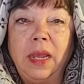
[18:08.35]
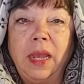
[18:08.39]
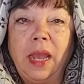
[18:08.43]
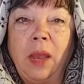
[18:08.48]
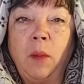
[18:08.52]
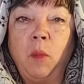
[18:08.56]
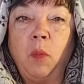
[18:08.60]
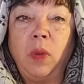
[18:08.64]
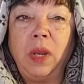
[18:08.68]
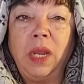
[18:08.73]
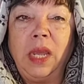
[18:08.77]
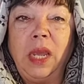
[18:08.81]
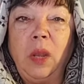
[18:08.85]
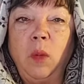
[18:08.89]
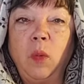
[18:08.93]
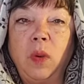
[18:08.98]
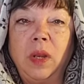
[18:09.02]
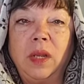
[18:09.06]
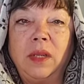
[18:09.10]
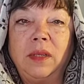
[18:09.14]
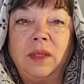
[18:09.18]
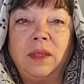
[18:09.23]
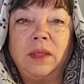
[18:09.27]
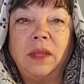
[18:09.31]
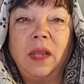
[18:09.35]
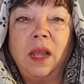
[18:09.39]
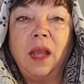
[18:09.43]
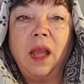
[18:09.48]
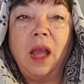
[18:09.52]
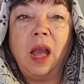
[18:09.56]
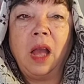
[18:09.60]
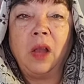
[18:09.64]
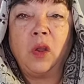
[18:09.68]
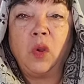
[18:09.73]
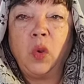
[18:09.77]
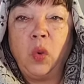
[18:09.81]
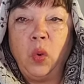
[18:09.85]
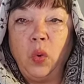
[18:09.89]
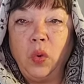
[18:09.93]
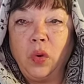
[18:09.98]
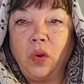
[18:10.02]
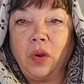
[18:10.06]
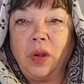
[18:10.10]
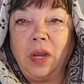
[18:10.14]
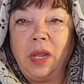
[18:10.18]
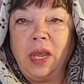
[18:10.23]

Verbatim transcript: And when he was accoutred,